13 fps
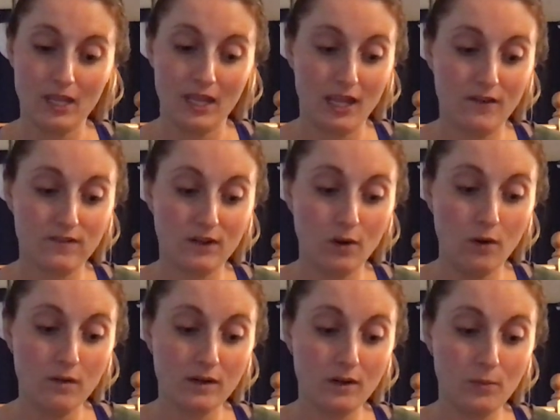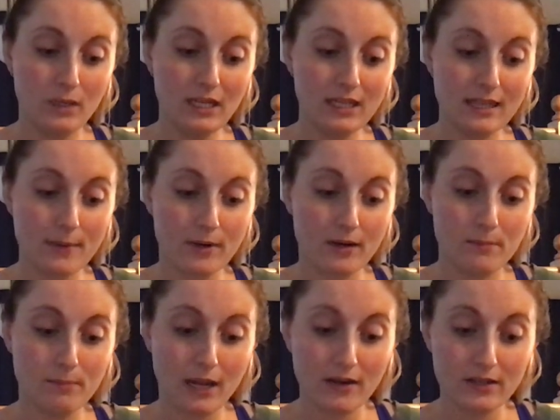and for over a week they were
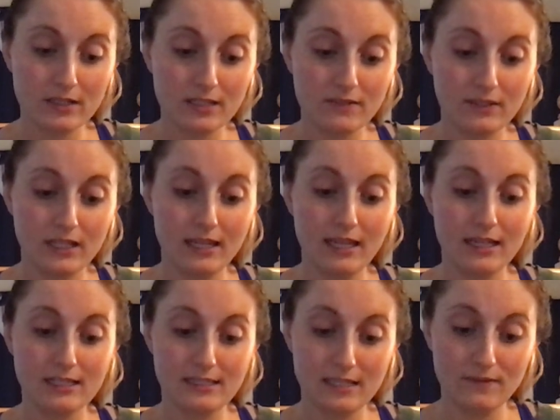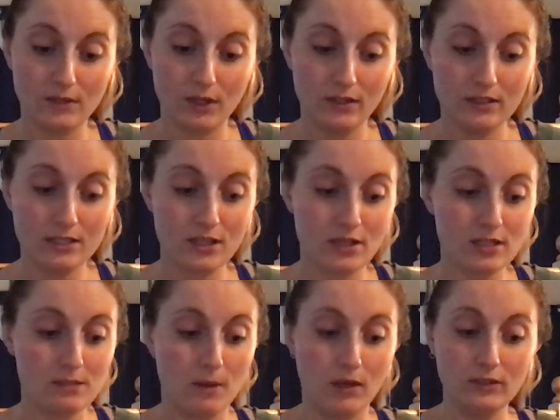comparatively civil to their
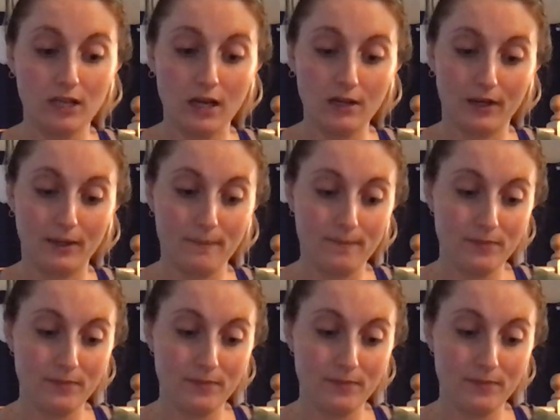small daughter.